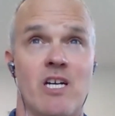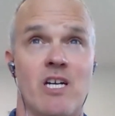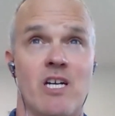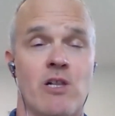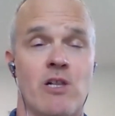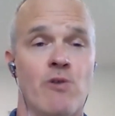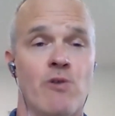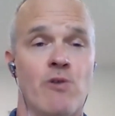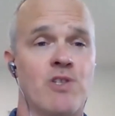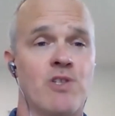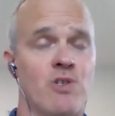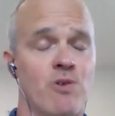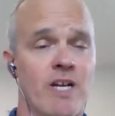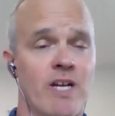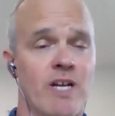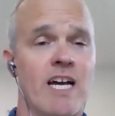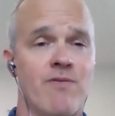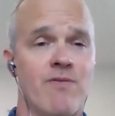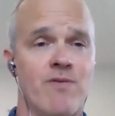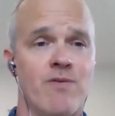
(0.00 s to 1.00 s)
close to
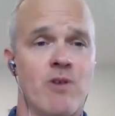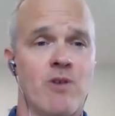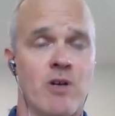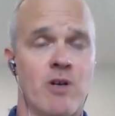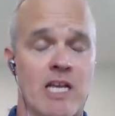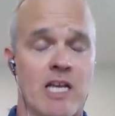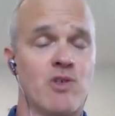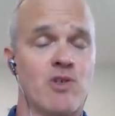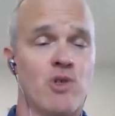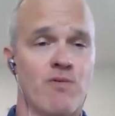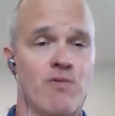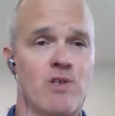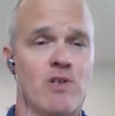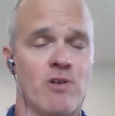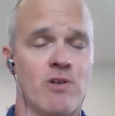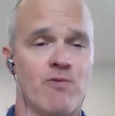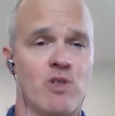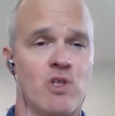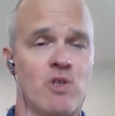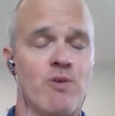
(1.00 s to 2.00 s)
2.5, I guess over
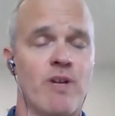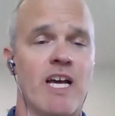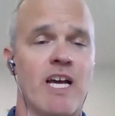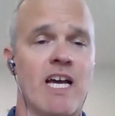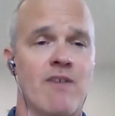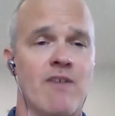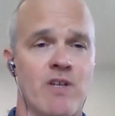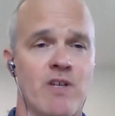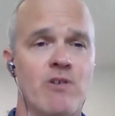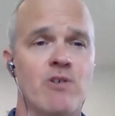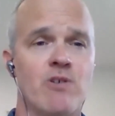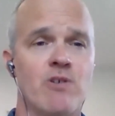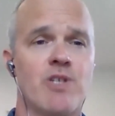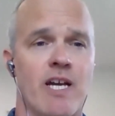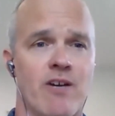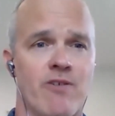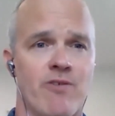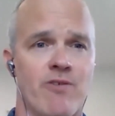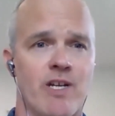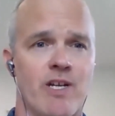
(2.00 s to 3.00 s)
2.5 years
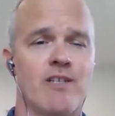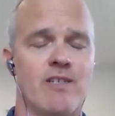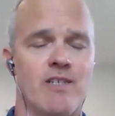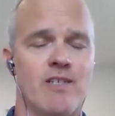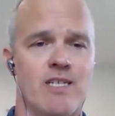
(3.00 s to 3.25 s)
now, right?